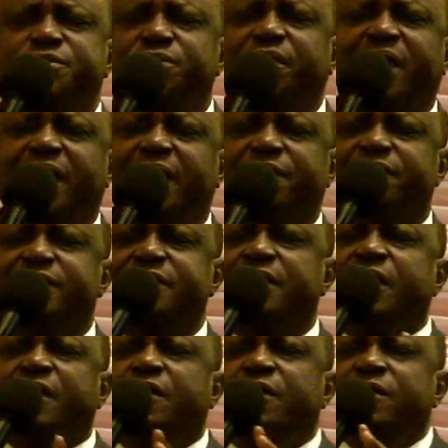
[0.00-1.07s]
you have, and
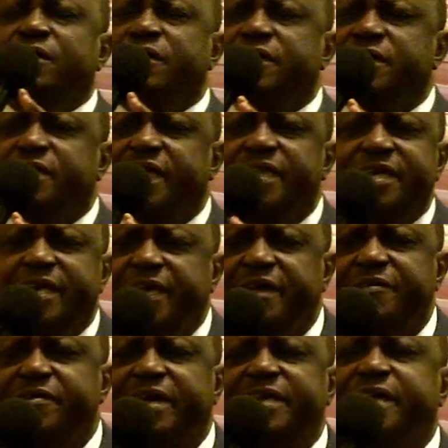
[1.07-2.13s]
in any
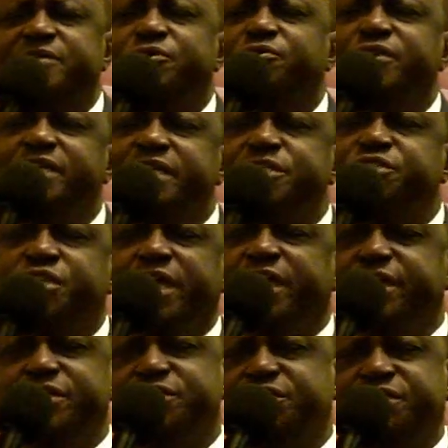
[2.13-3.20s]
area that you need
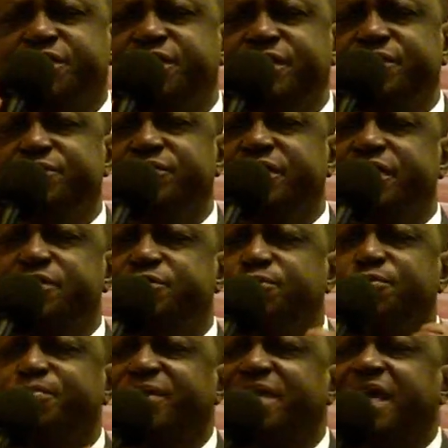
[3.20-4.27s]
change, you need
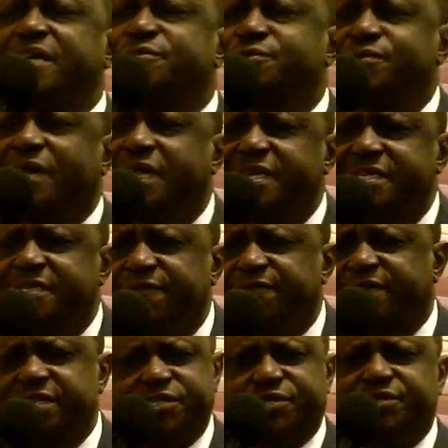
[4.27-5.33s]
supernatural
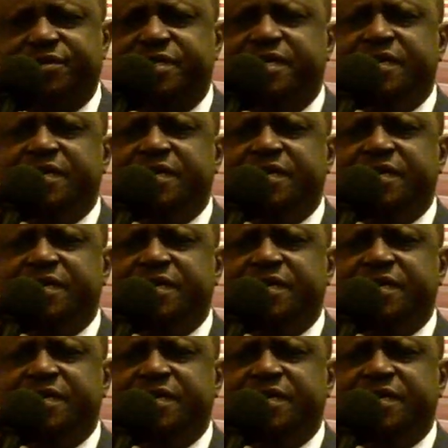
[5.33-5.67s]
intervention.